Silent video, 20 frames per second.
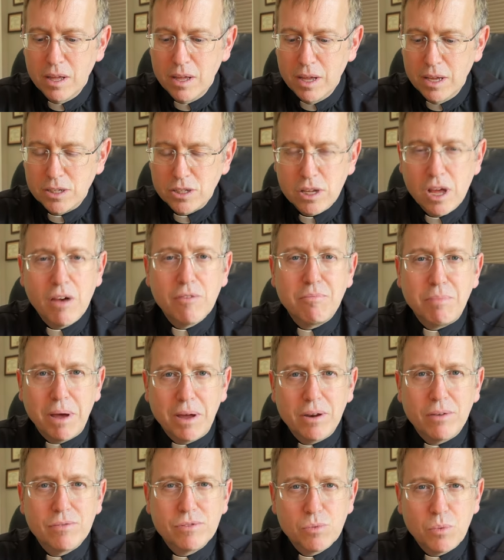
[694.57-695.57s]

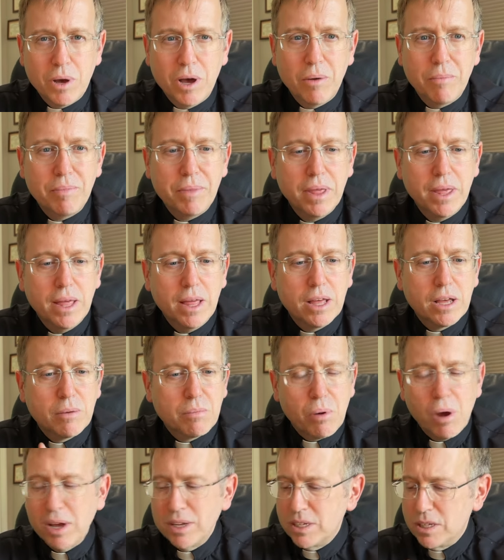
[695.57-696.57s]
soft-bound as well.
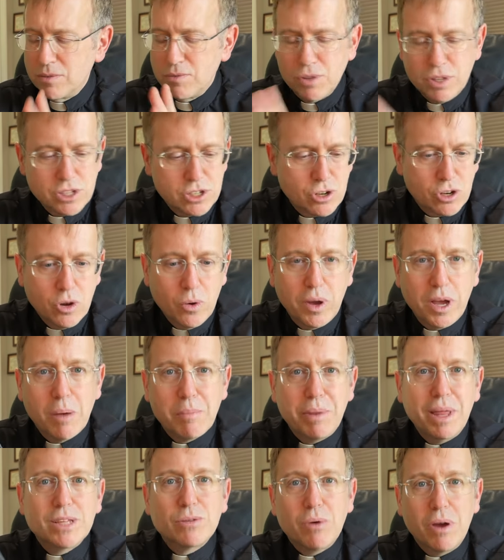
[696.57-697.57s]
Prices for this are going up,
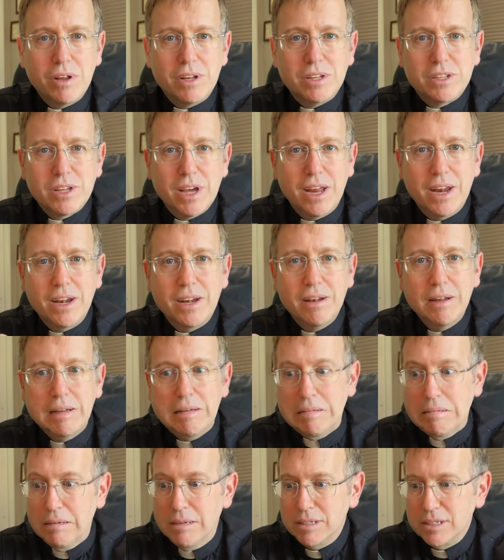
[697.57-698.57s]
and that's why I decided
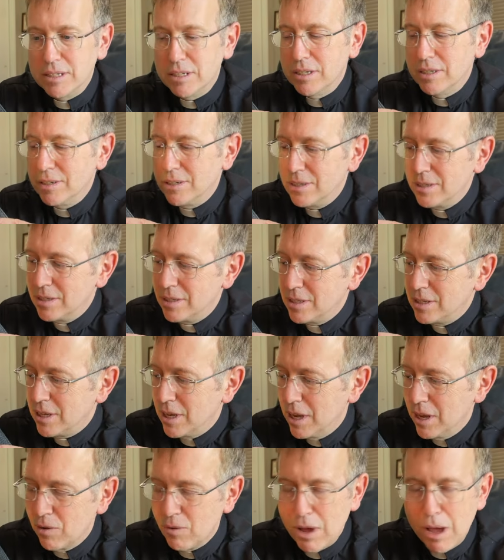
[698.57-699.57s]
to
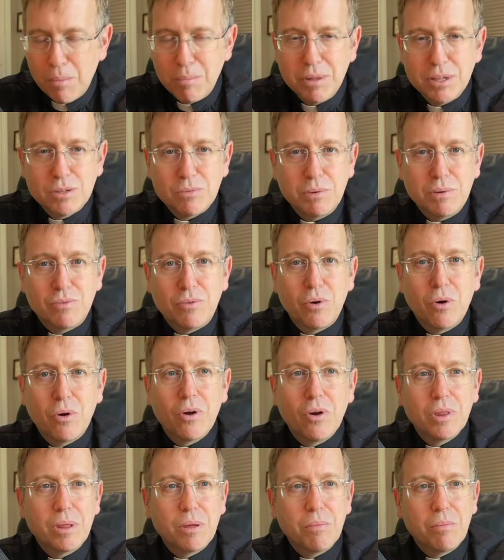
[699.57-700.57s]
grab this before
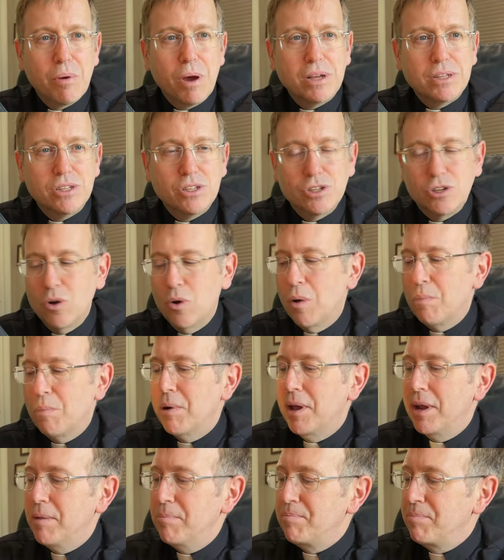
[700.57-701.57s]
the prices go up
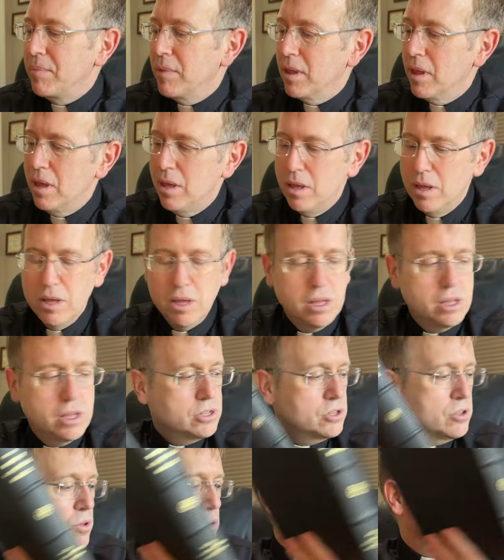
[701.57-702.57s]
on it.
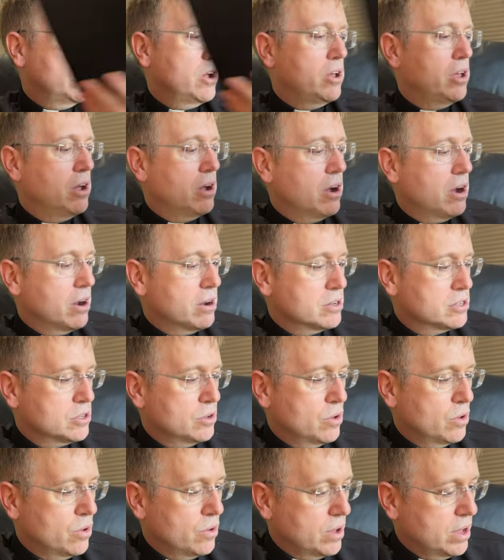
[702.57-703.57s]
So there you are.
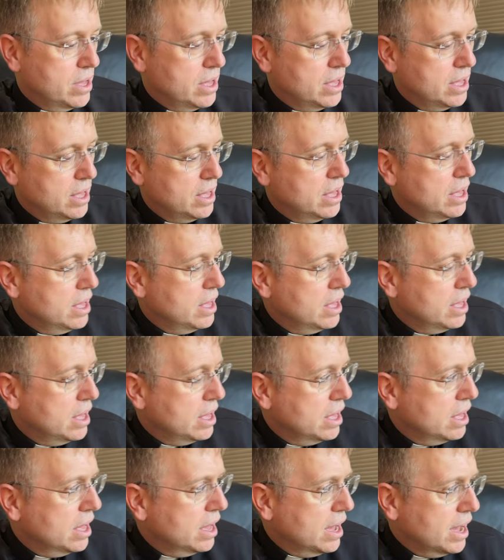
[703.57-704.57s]
So
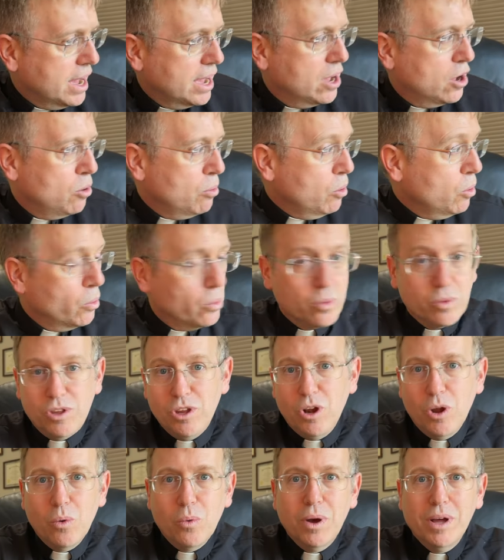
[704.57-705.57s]
I hope. Oh, you
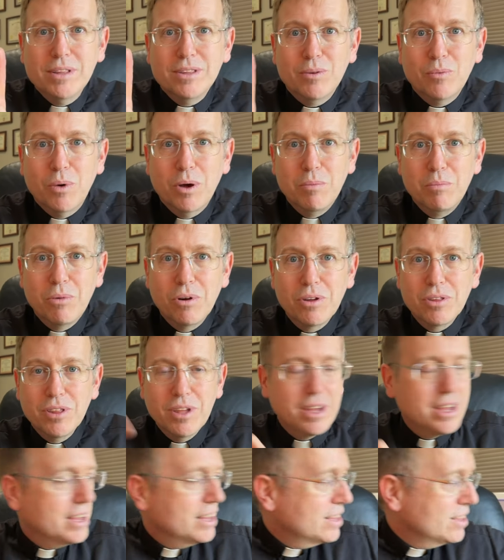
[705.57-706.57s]
know what? One more
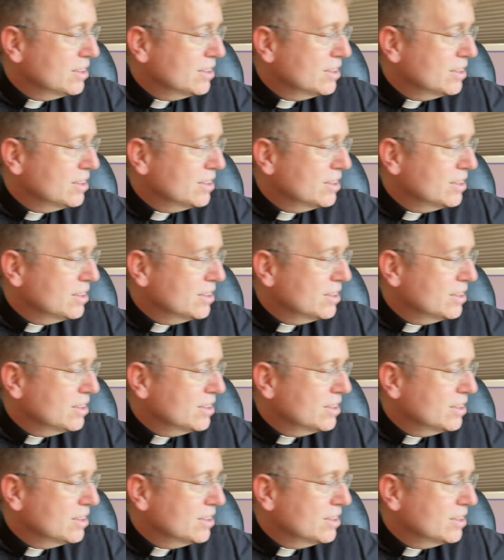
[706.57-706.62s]
thing.